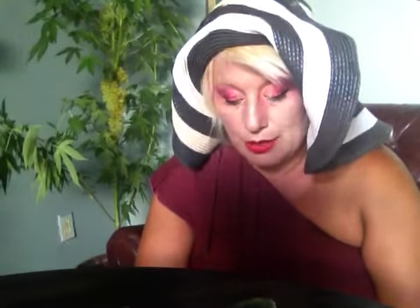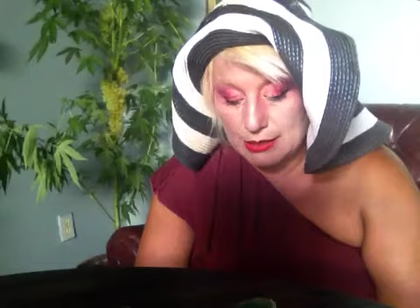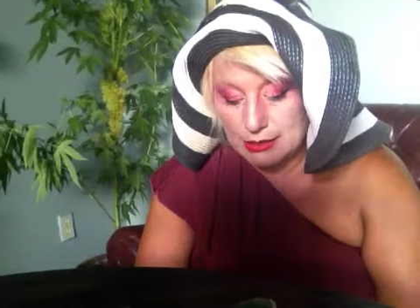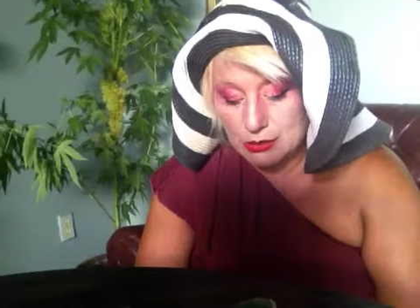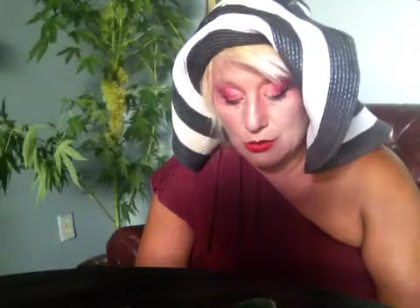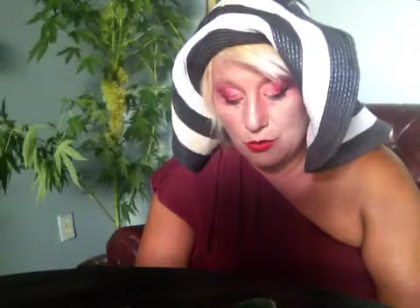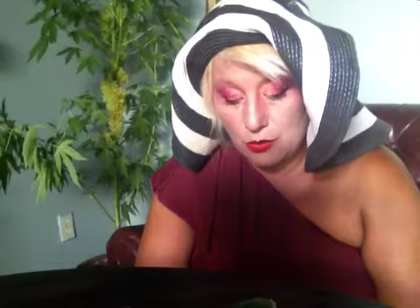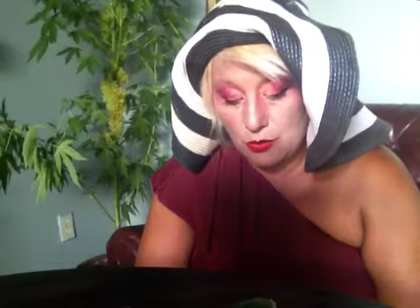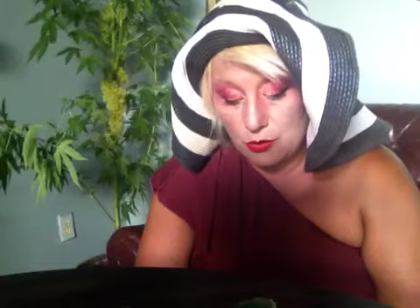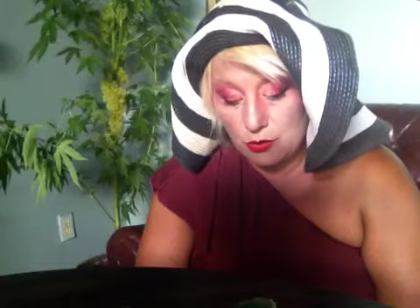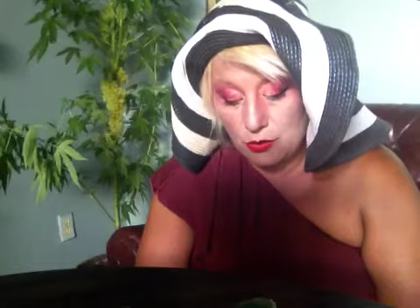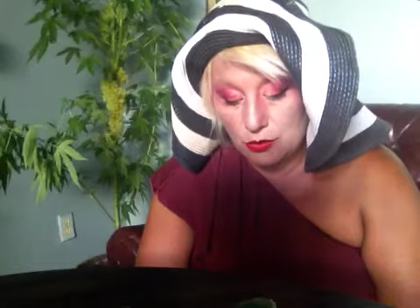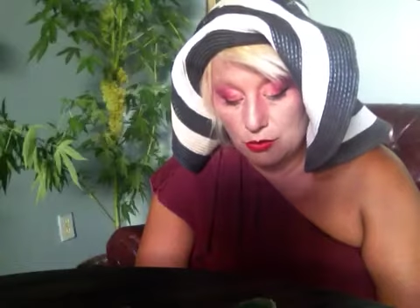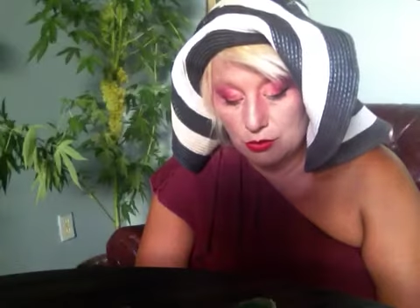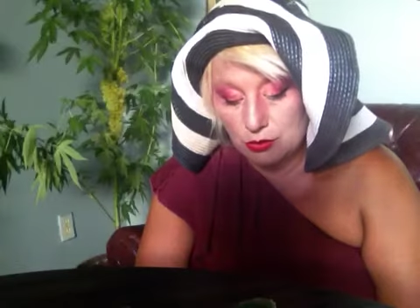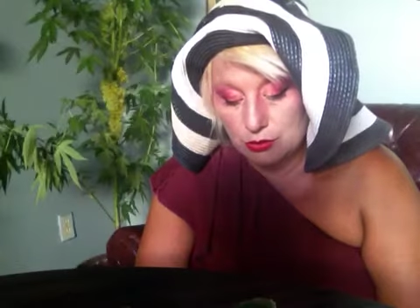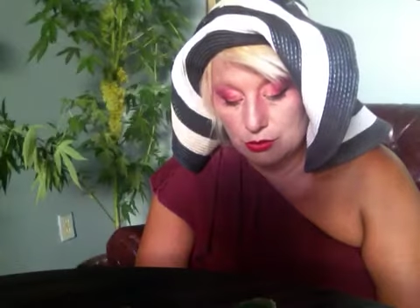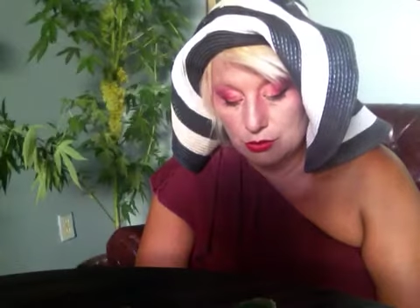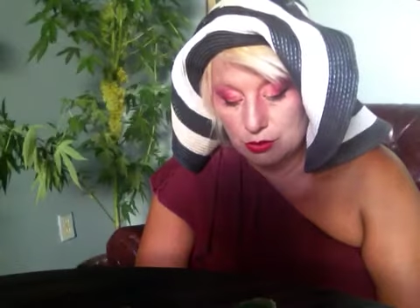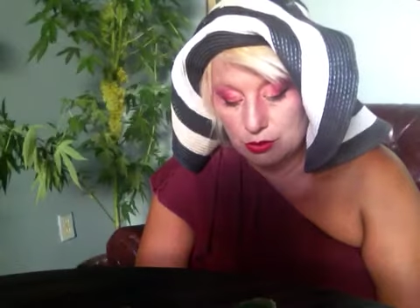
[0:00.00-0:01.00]
as a whole.
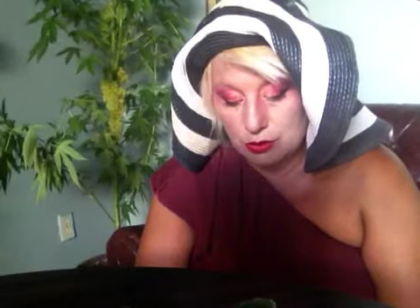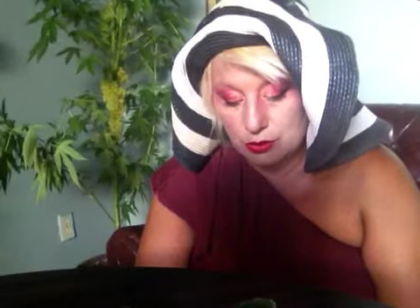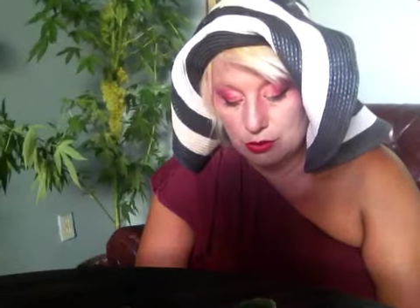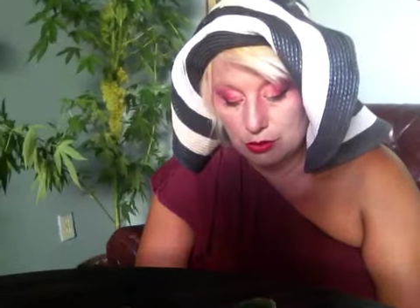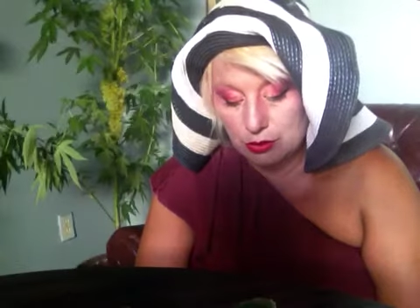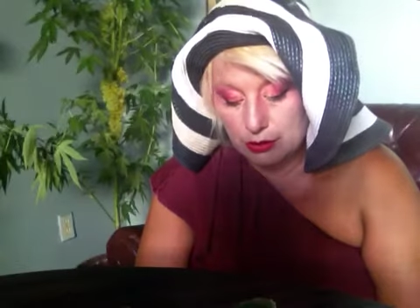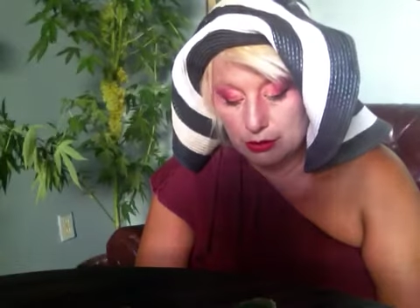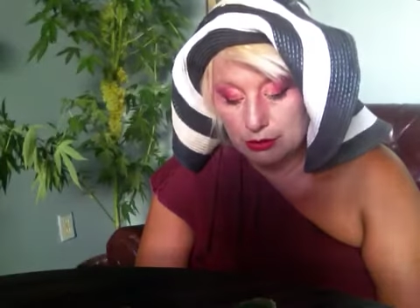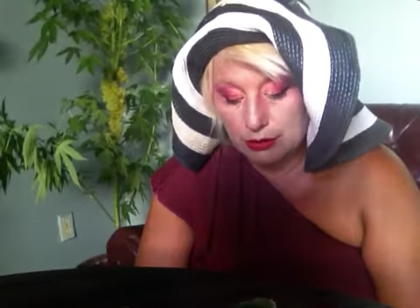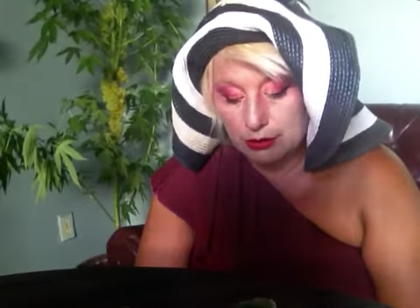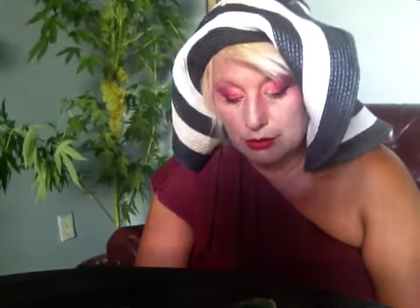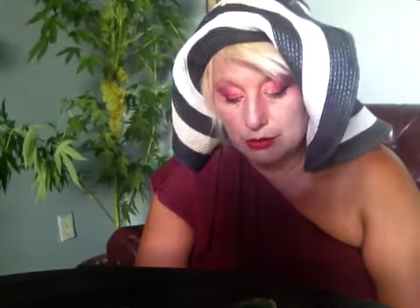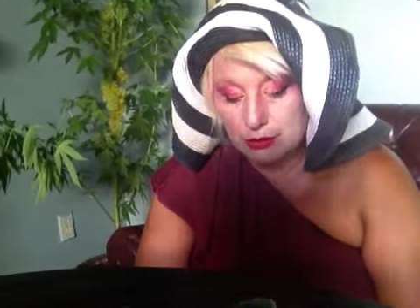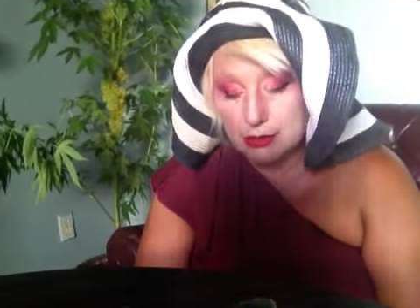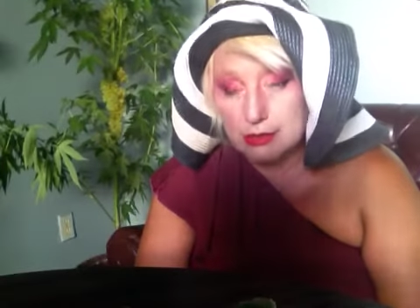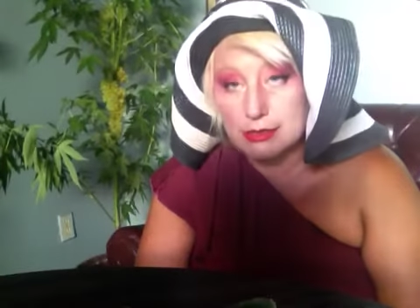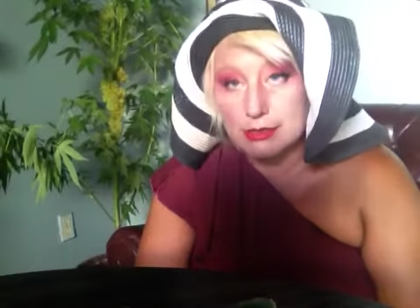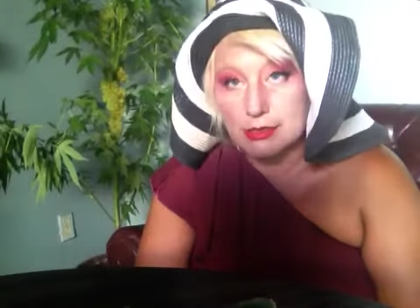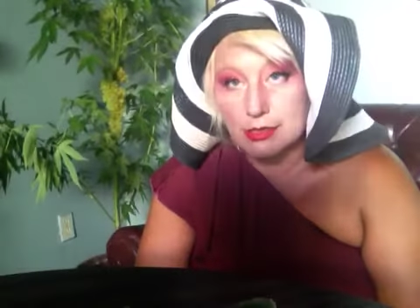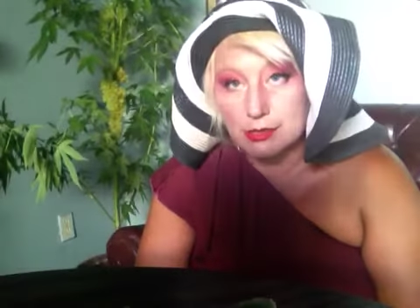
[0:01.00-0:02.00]

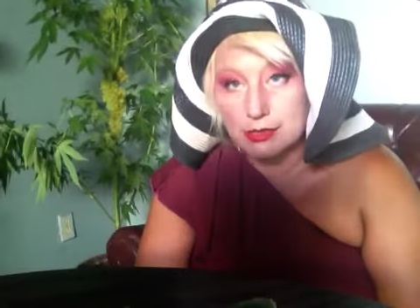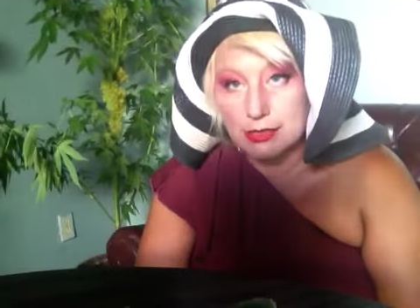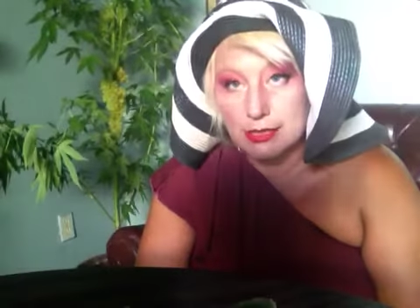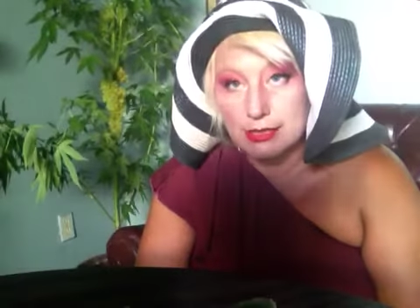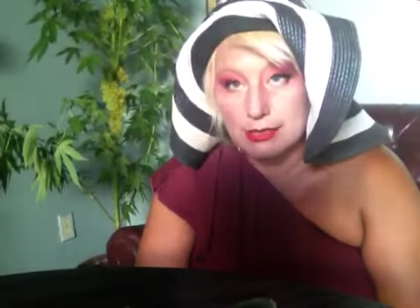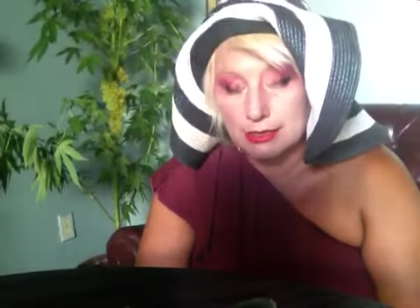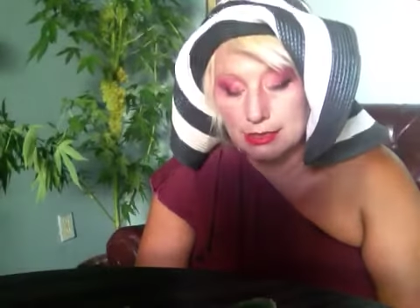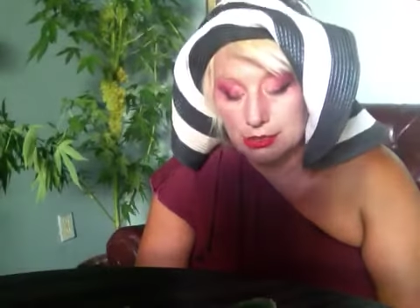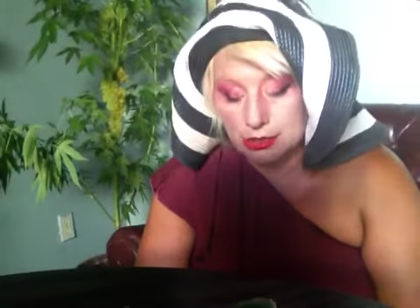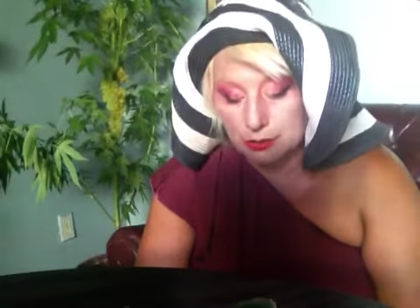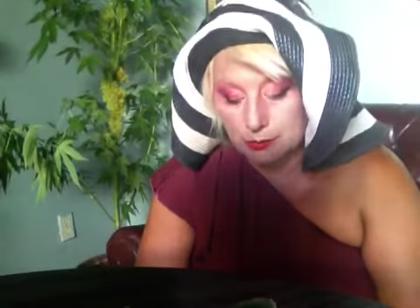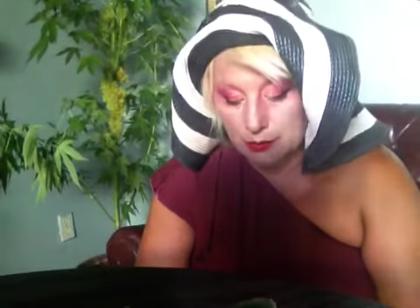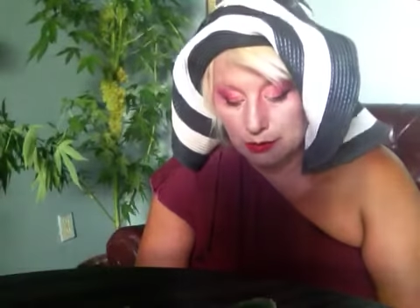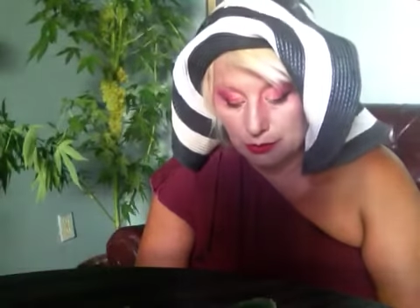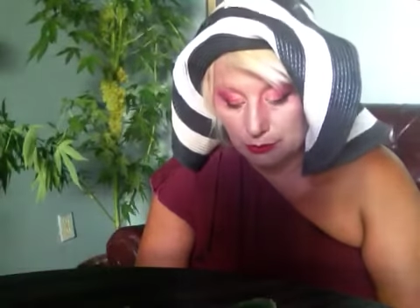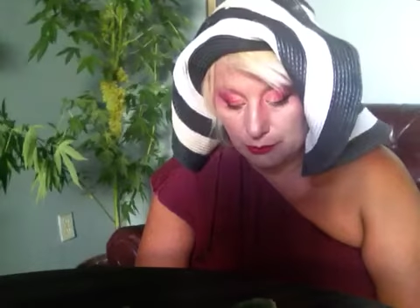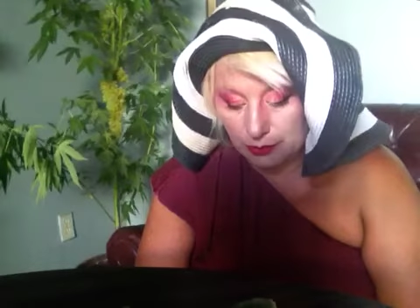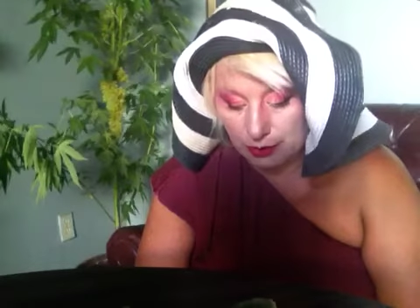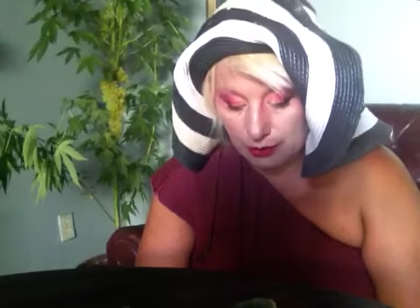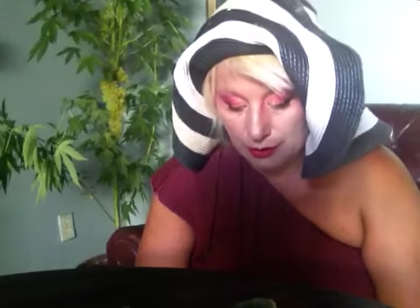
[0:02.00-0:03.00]
This is all citation, by
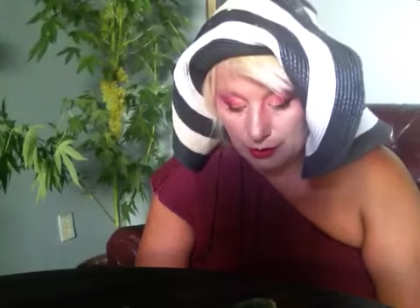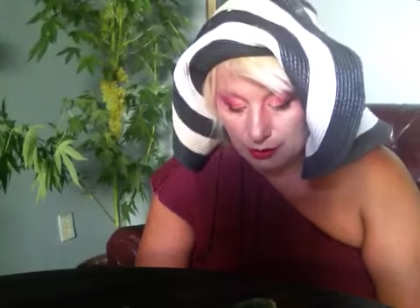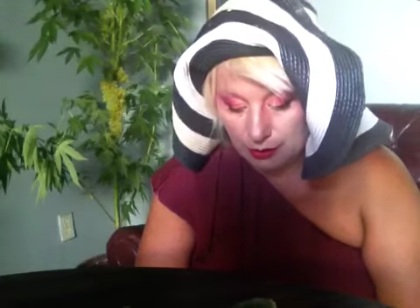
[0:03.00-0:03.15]
the way.